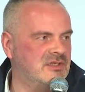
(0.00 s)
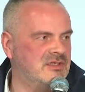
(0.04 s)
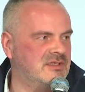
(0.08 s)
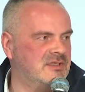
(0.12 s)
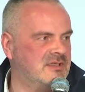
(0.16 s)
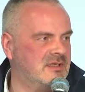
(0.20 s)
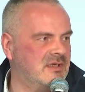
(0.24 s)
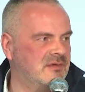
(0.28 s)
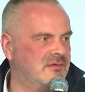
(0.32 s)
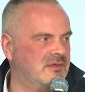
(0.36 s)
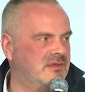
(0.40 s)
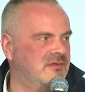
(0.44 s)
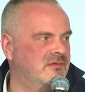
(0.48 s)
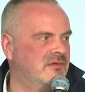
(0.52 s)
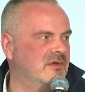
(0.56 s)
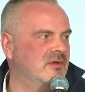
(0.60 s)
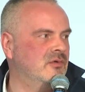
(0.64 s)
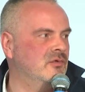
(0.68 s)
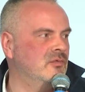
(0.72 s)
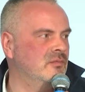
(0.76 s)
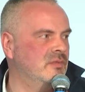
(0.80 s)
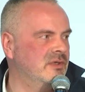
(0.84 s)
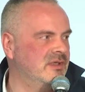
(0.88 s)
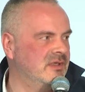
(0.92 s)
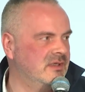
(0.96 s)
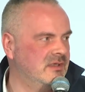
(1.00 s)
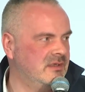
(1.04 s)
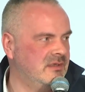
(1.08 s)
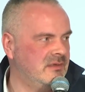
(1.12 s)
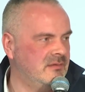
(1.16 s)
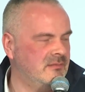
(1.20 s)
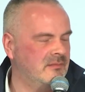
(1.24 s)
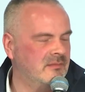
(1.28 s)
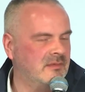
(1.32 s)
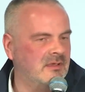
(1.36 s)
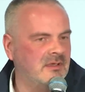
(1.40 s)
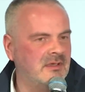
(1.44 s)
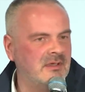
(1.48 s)
the
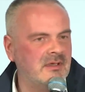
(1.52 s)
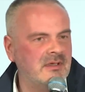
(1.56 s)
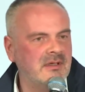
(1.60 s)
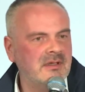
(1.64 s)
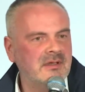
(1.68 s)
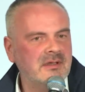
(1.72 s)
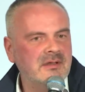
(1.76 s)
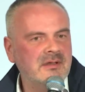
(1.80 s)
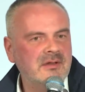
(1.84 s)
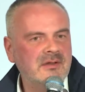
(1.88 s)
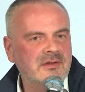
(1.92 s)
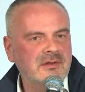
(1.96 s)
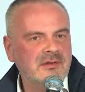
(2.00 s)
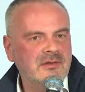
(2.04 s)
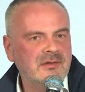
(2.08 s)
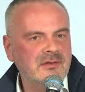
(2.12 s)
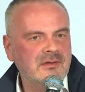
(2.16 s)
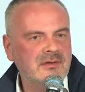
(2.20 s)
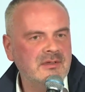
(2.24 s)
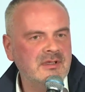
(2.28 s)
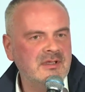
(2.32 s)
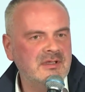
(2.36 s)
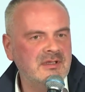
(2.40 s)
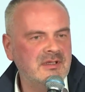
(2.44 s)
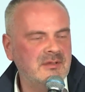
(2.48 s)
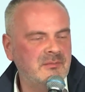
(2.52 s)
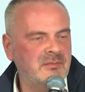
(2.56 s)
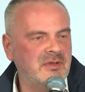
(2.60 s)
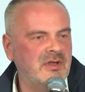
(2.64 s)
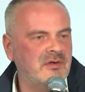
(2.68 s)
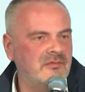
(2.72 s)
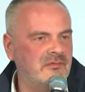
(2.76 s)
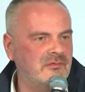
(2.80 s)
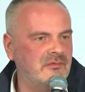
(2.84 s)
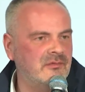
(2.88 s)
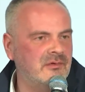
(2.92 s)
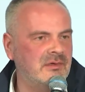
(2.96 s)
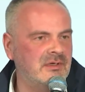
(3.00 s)
legal framework is very
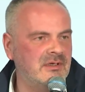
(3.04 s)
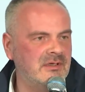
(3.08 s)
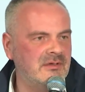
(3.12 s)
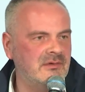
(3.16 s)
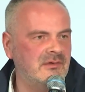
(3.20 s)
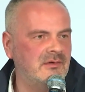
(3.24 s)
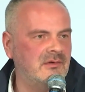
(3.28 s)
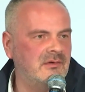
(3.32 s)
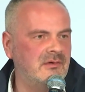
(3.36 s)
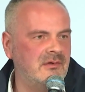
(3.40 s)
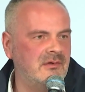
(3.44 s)
complicated.